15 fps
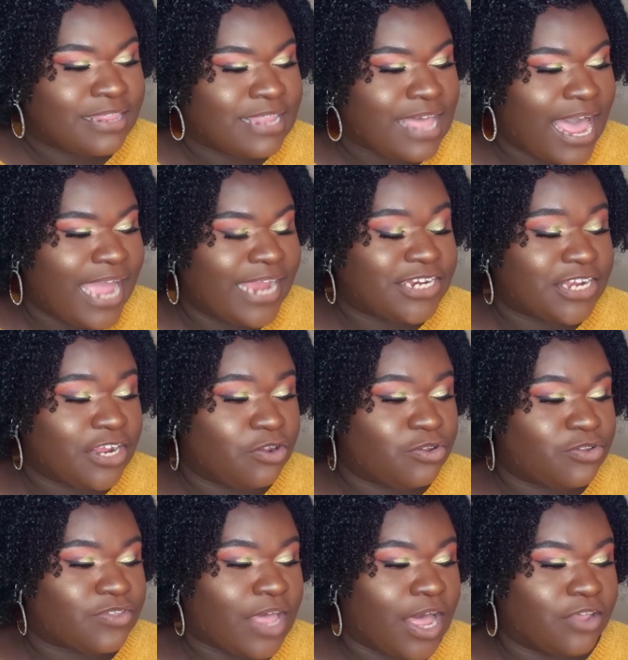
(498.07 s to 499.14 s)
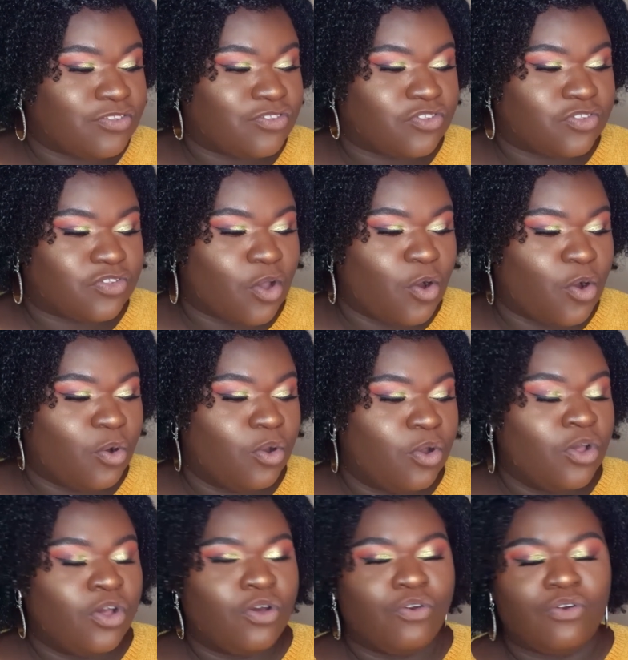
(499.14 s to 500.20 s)
The eyeshadows are so
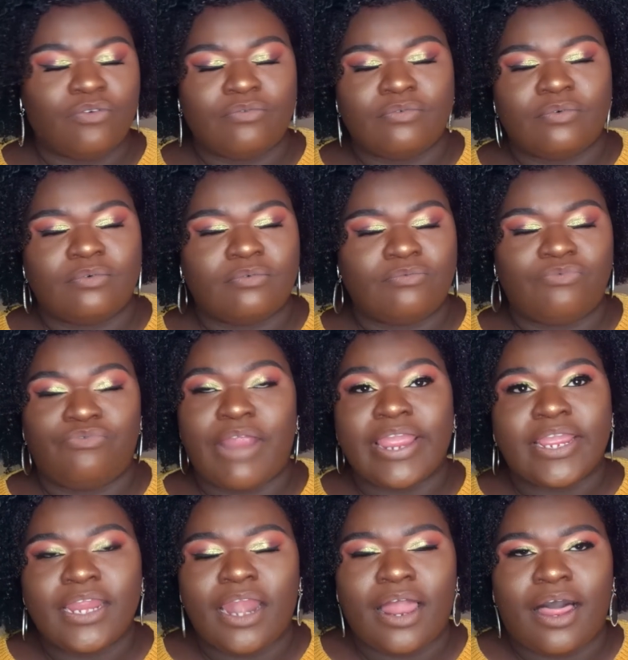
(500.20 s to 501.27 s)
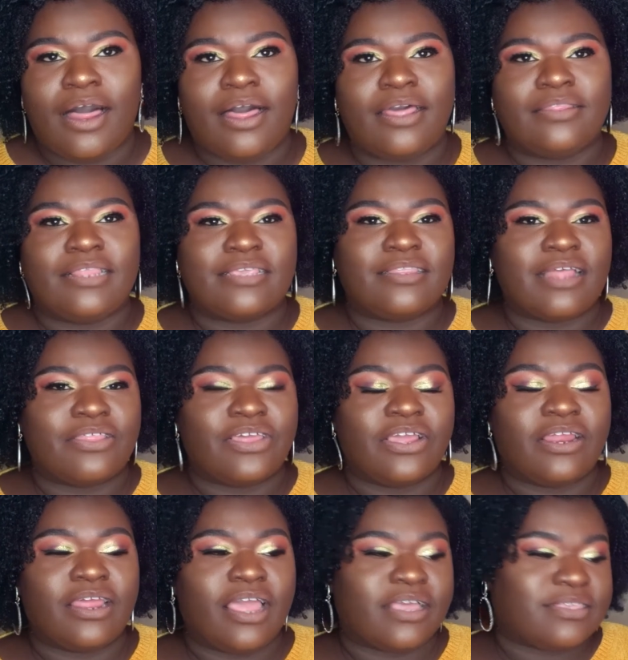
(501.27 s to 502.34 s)
regular. There's
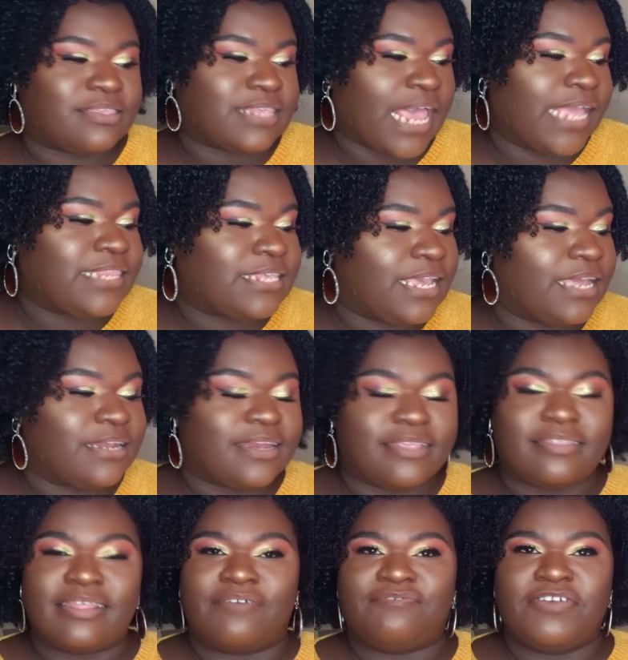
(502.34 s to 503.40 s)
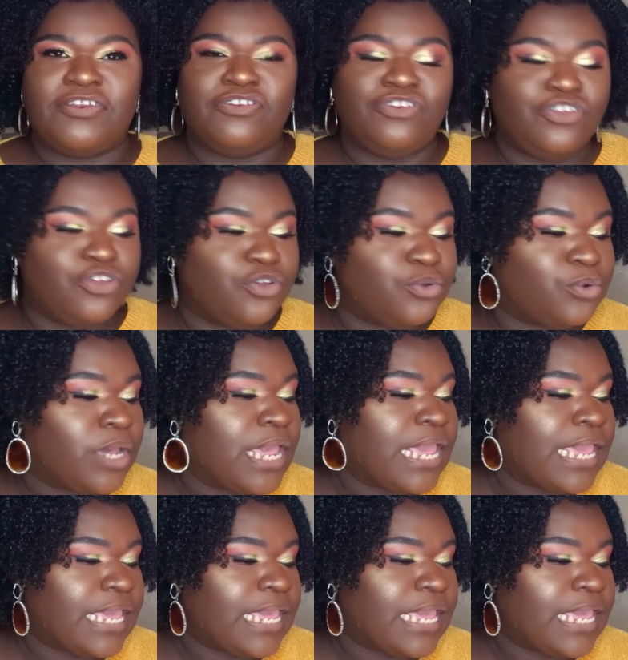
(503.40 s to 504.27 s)
nothing exciting, there's nothing new.